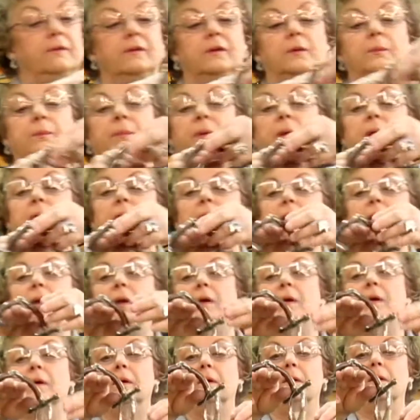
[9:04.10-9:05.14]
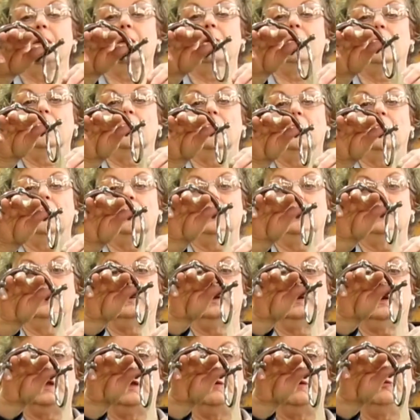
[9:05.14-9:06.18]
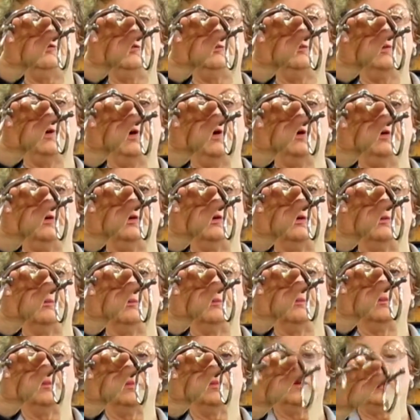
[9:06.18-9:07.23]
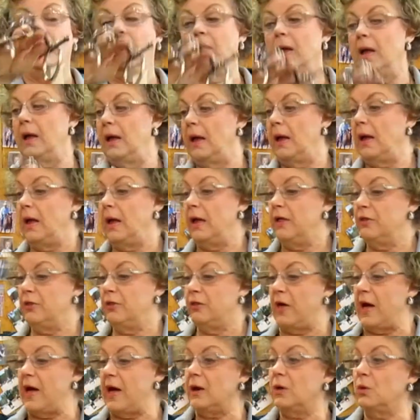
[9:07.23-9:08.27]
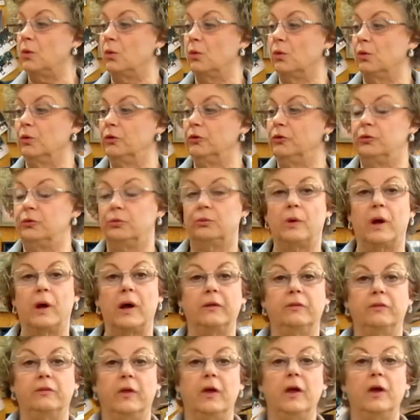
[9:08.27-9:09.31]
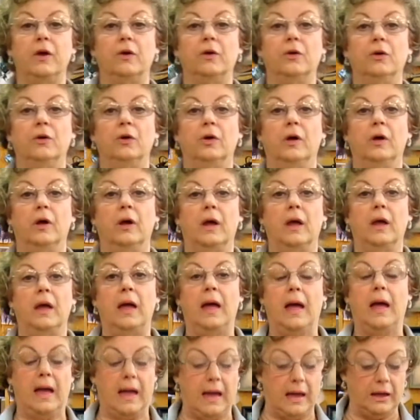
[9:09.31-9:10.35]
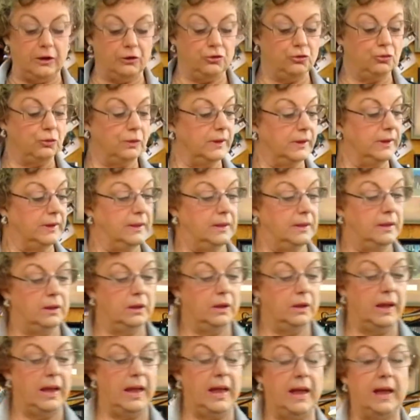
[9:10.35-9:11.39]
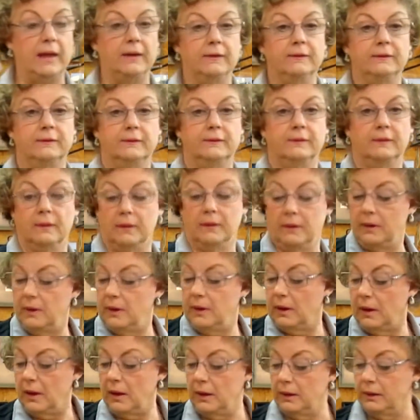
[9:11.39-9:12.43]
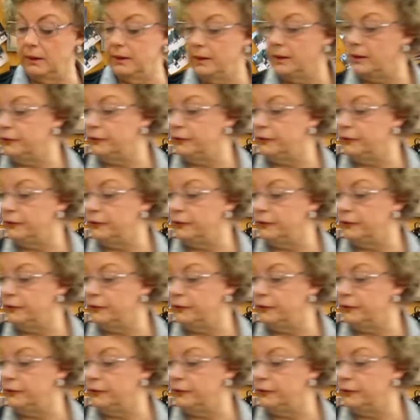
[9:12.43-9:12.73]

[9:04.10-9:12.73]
to be to keep from hurting him. That horse right there actually has a little